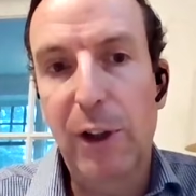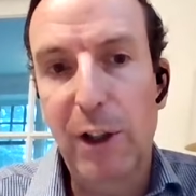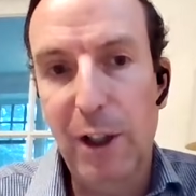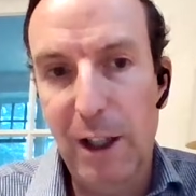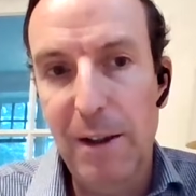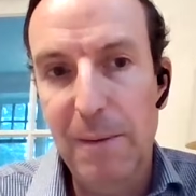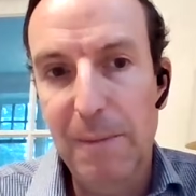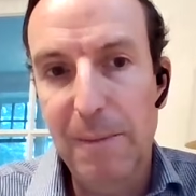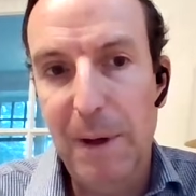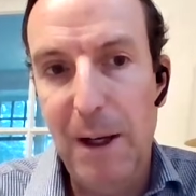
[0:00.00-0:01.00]
are good,
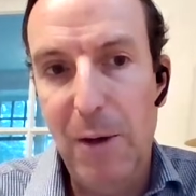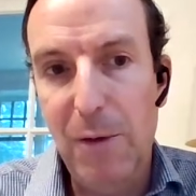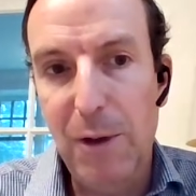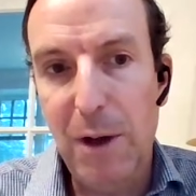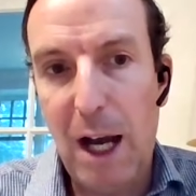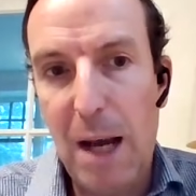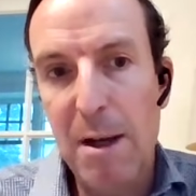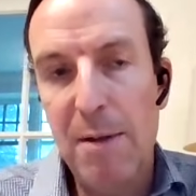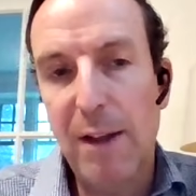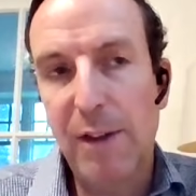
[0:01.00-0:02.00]
you know, if you, I've
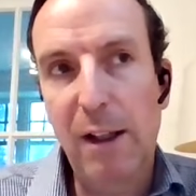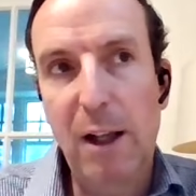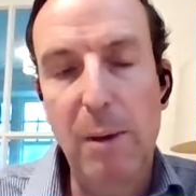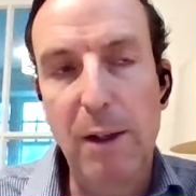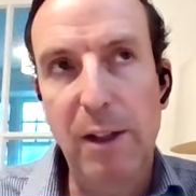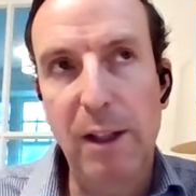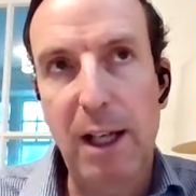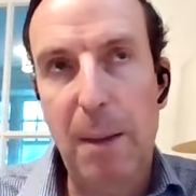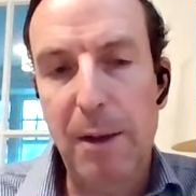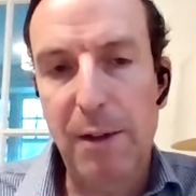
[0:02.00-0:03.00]
been investing a lot recently in
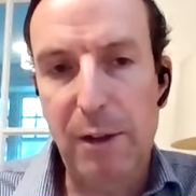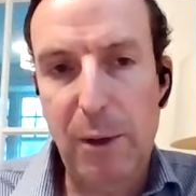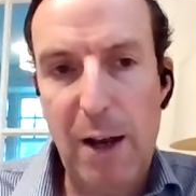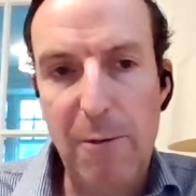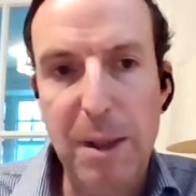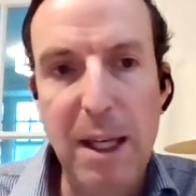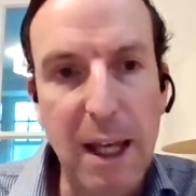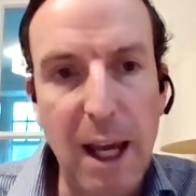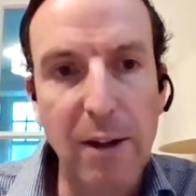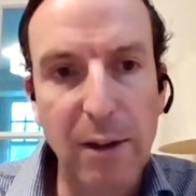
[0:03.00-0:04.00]
companies that sort of have
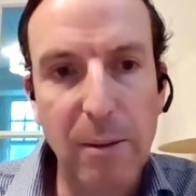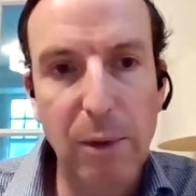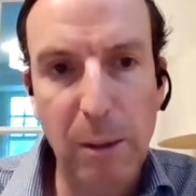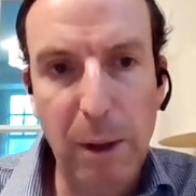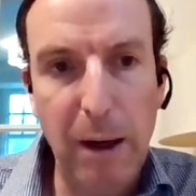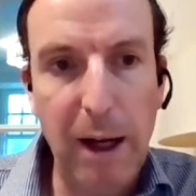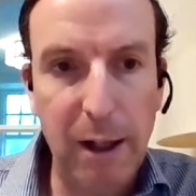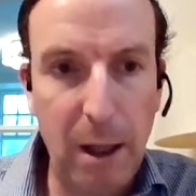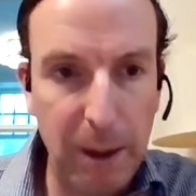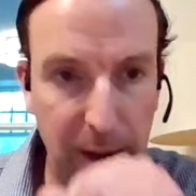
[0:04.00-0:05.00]
PEAs, preliminary
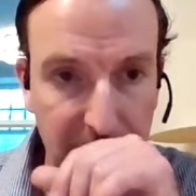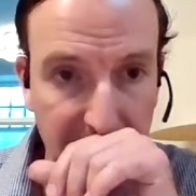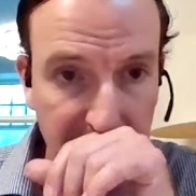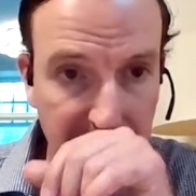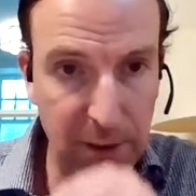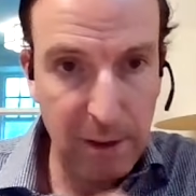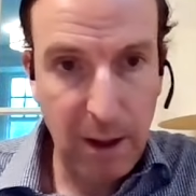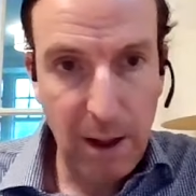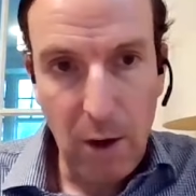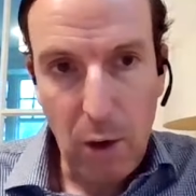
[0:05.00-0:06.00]
economic assessments,
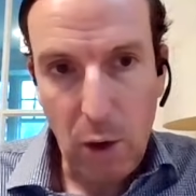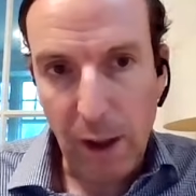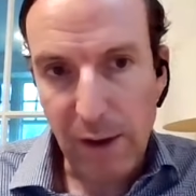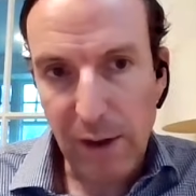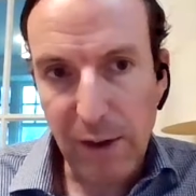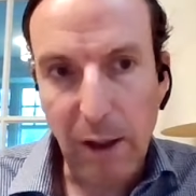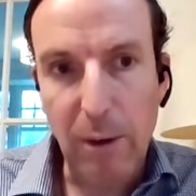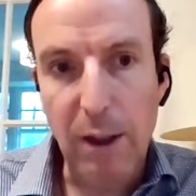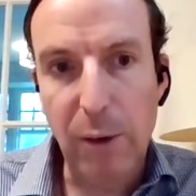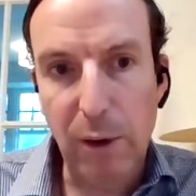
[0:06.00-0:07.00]
or existing
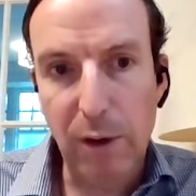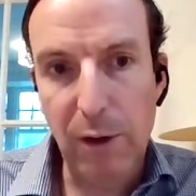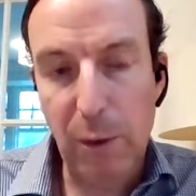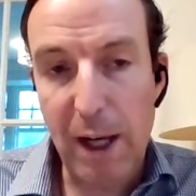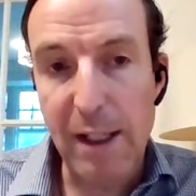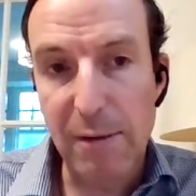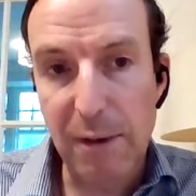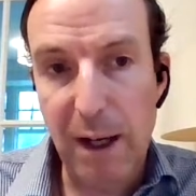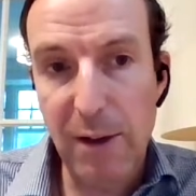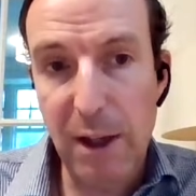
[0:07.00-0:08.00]
resources already
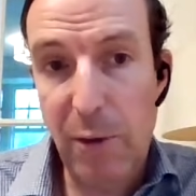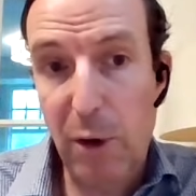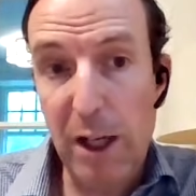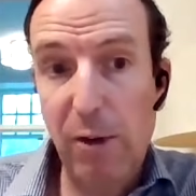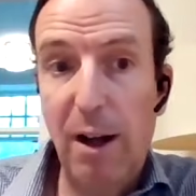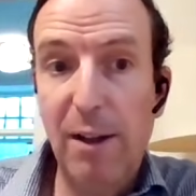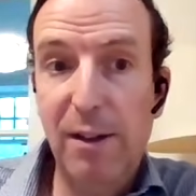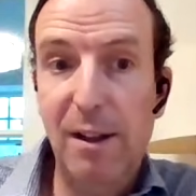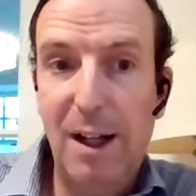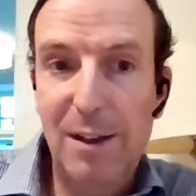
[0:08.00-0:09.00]
defined. So they've already
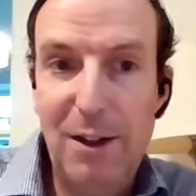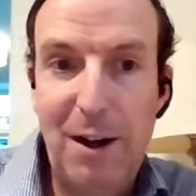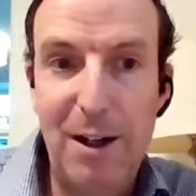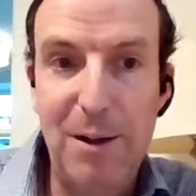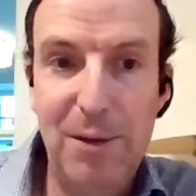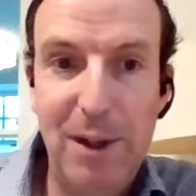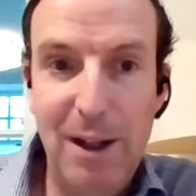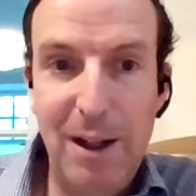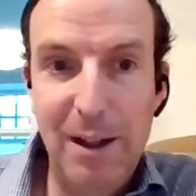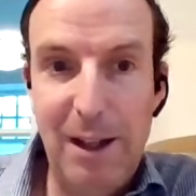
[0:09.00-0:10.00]
crossed the lexicon of
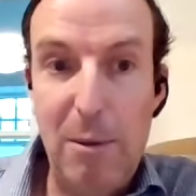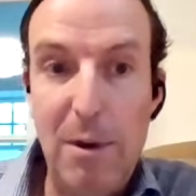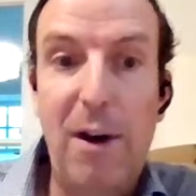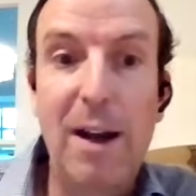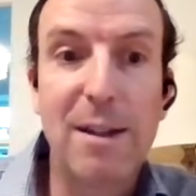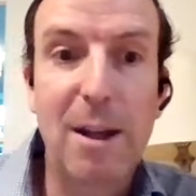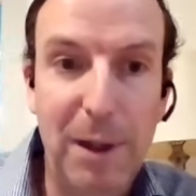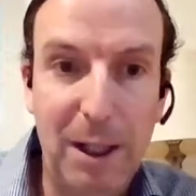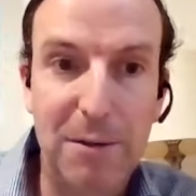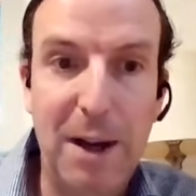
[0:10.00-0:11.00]
can we find
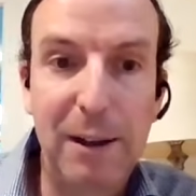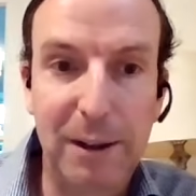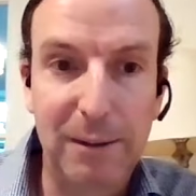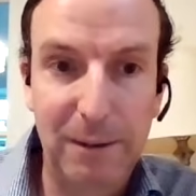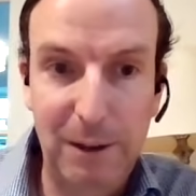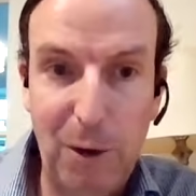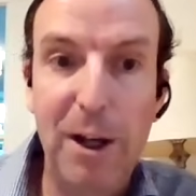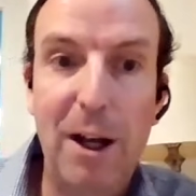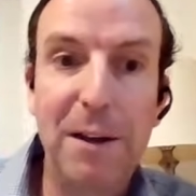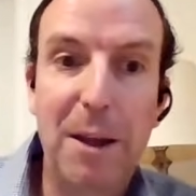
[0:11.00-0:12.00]
something of value? They're
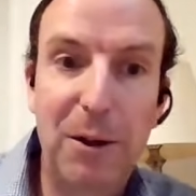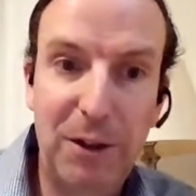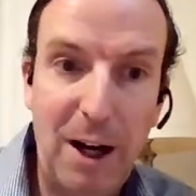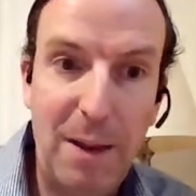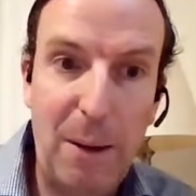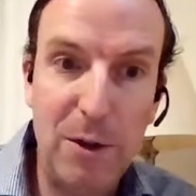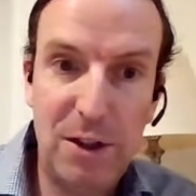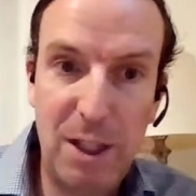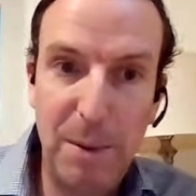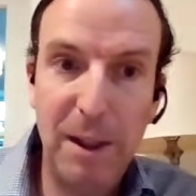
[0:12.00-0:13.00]
already on the other side of that,
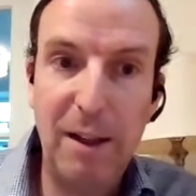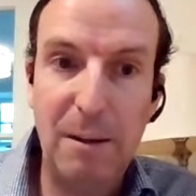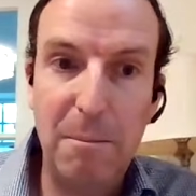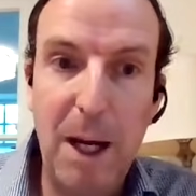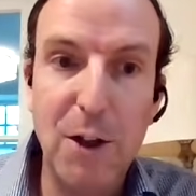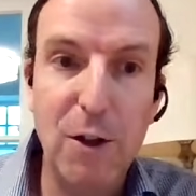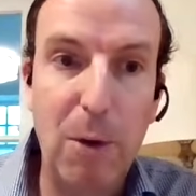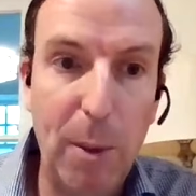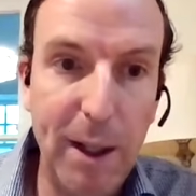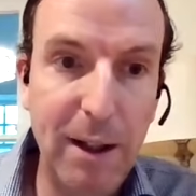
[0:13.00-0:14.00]
which typically is a major
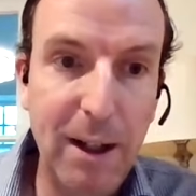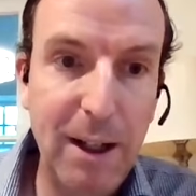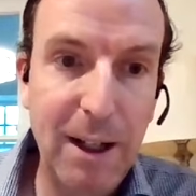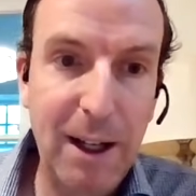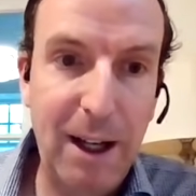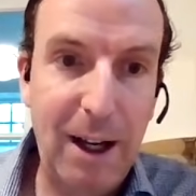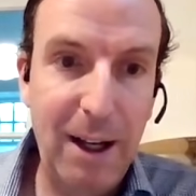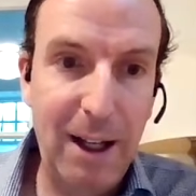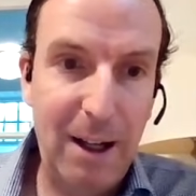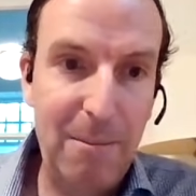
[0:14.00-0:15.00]
moment
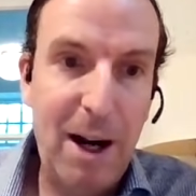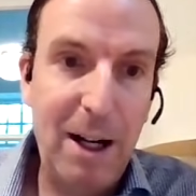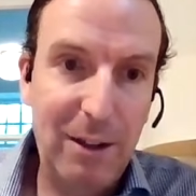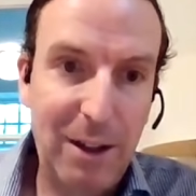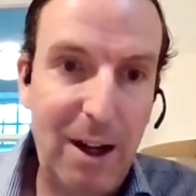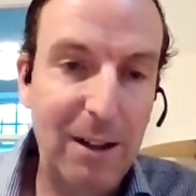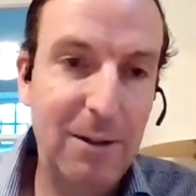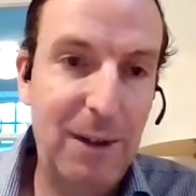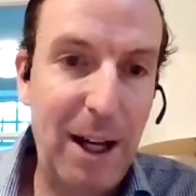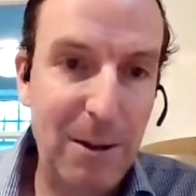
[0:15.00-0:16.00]
uh, in a mining
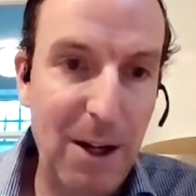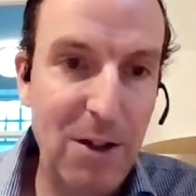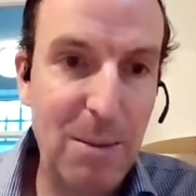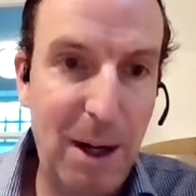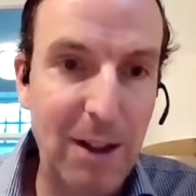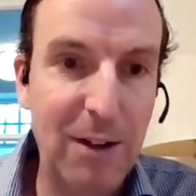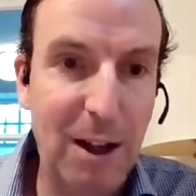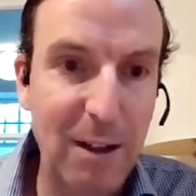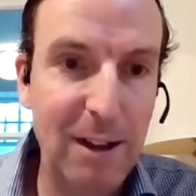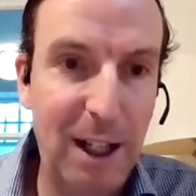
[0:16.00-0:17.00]
stock's valuation, mining
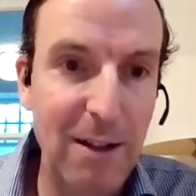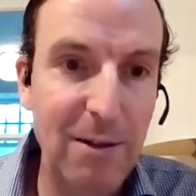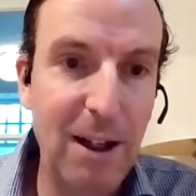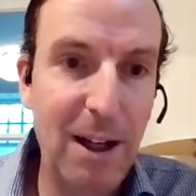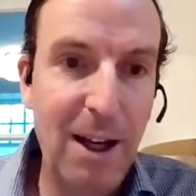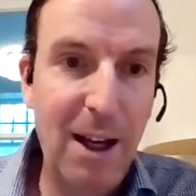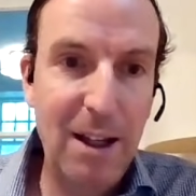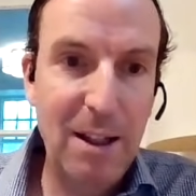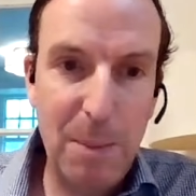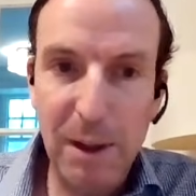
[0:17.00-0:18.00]
stock's life.
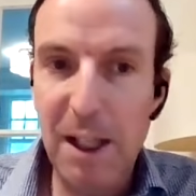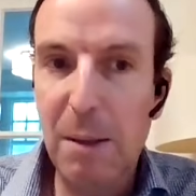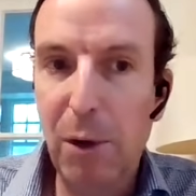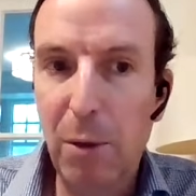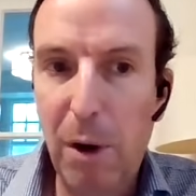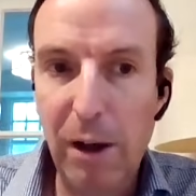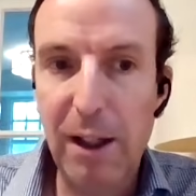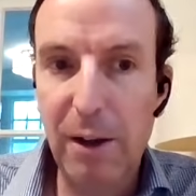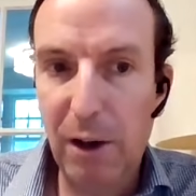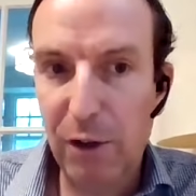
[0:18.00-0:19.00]
Typically, in a bull
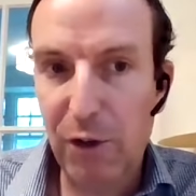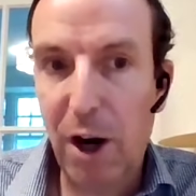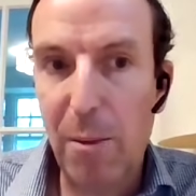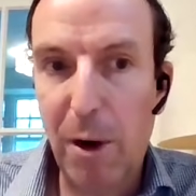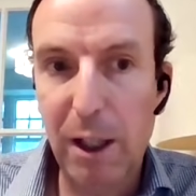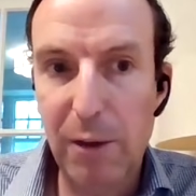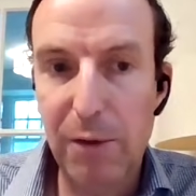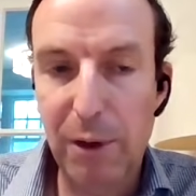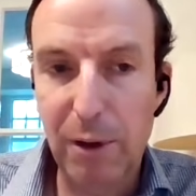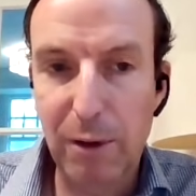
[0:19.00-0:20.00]
market or a strong market
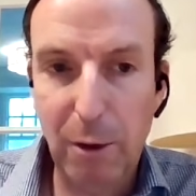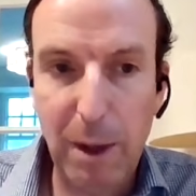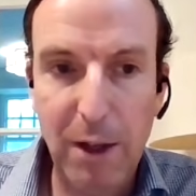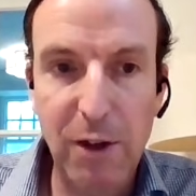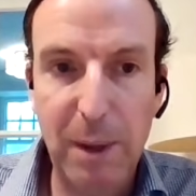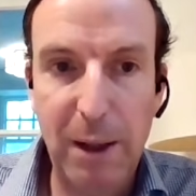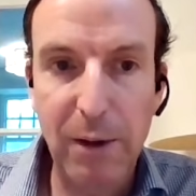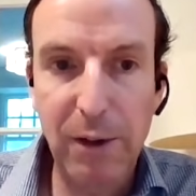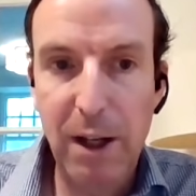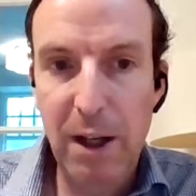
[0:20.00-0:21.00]
for, for precious
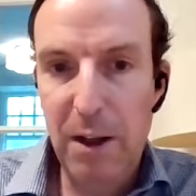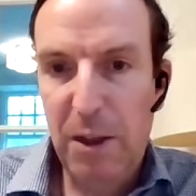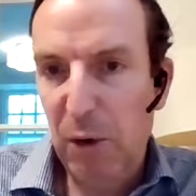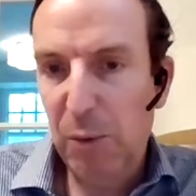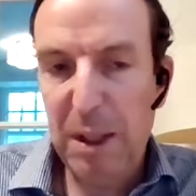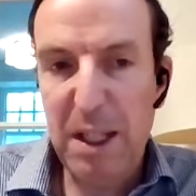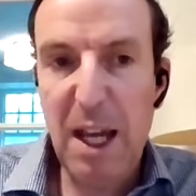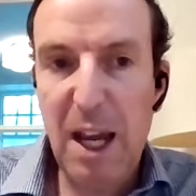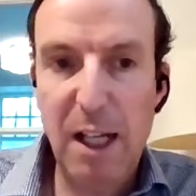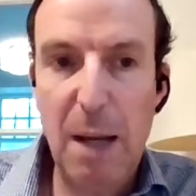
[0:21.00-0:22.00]
metals, those
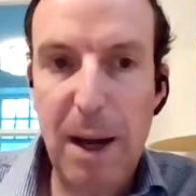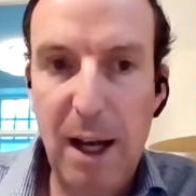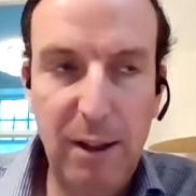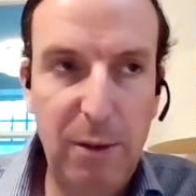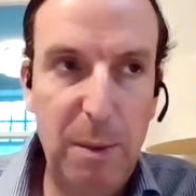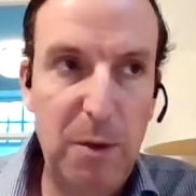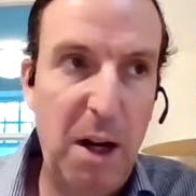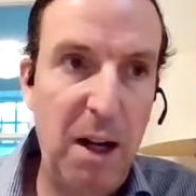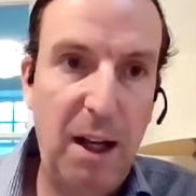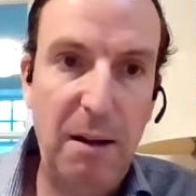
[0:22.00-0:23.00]
PEA type assets will be
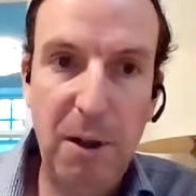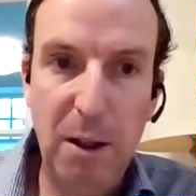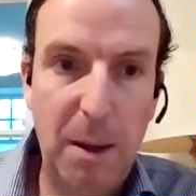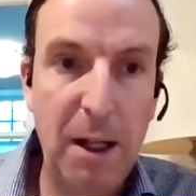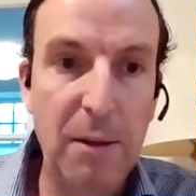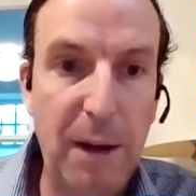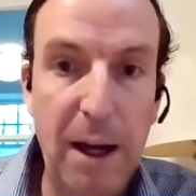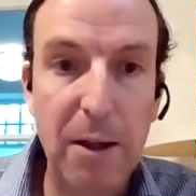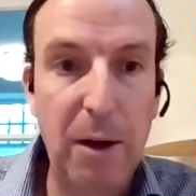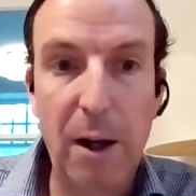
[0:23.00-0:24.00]
trading at, you know, depending on the
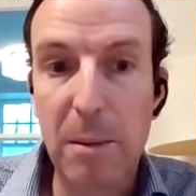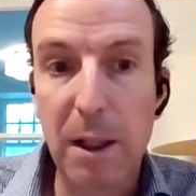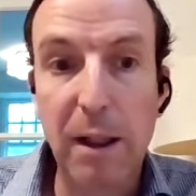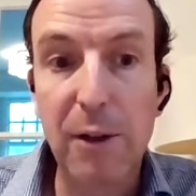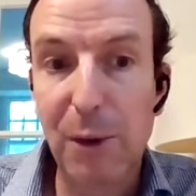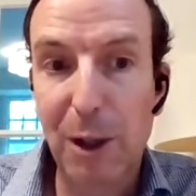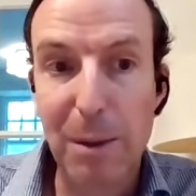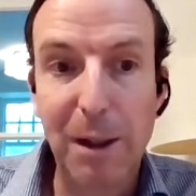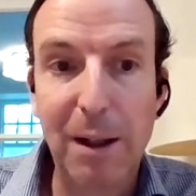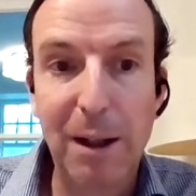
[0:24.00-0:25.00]
value, 100 million, 200
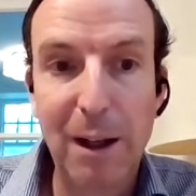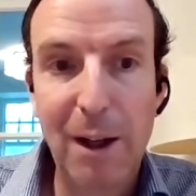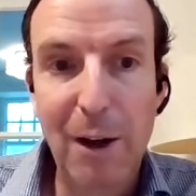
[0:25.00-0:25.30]
million,